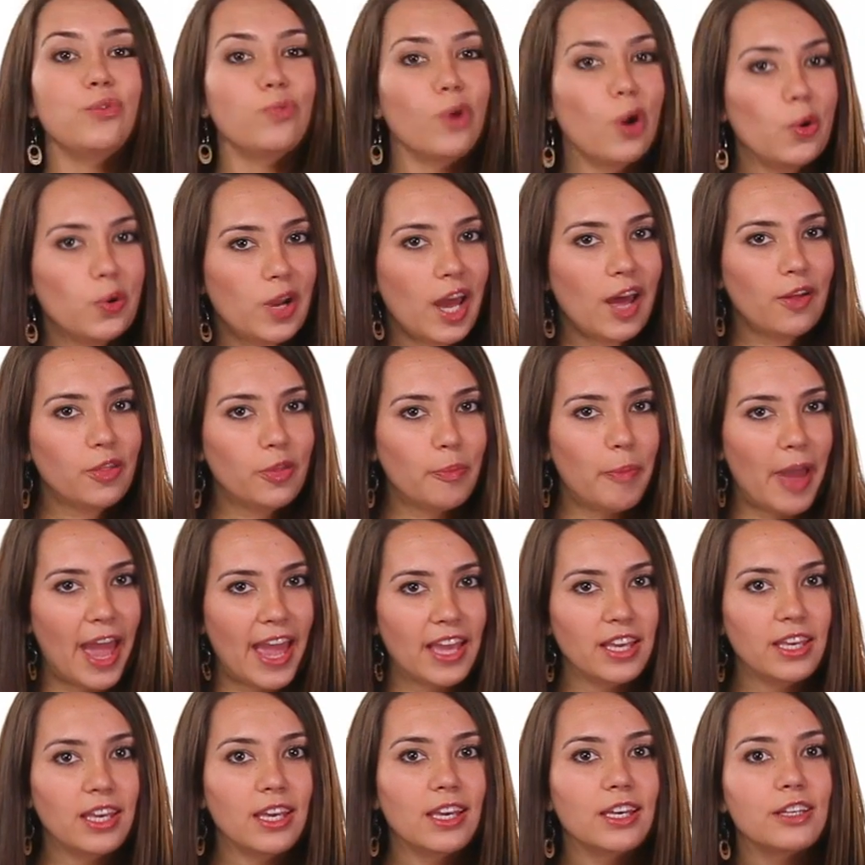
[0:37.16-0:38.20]
wrote how the
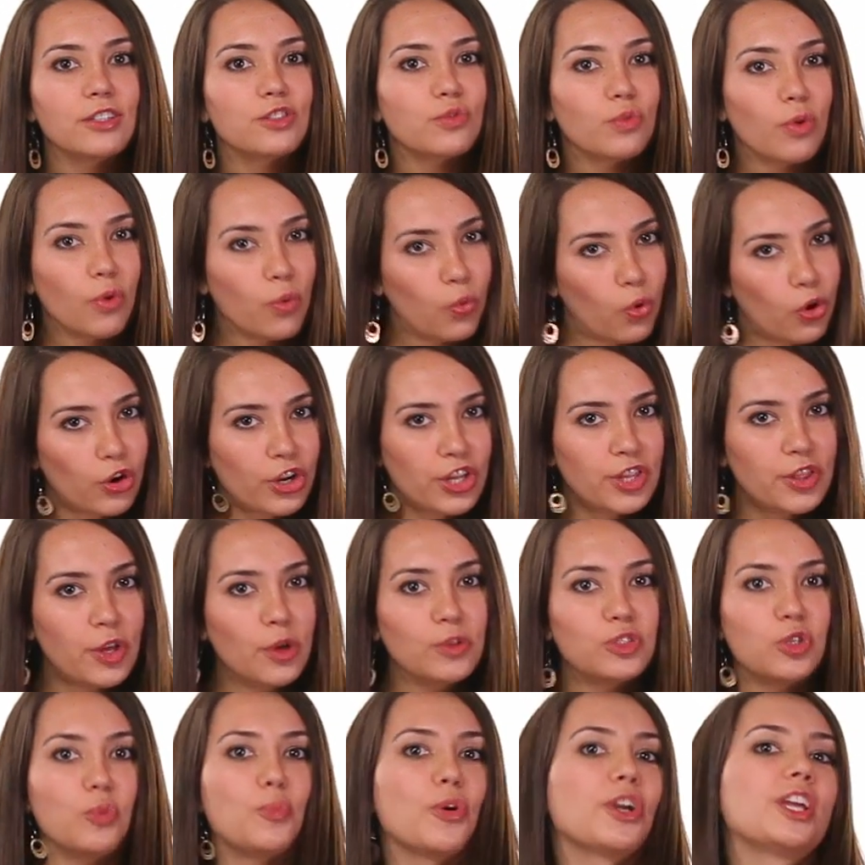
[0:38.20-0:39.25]
bank is rewarding
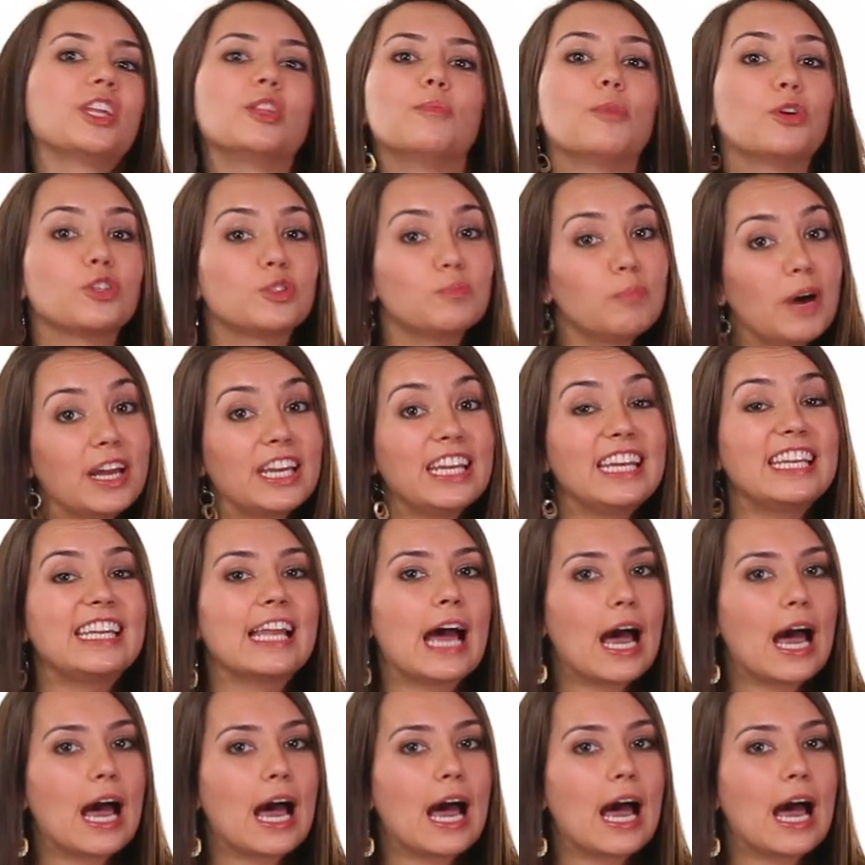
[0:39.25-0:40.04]
those who bring in the most money,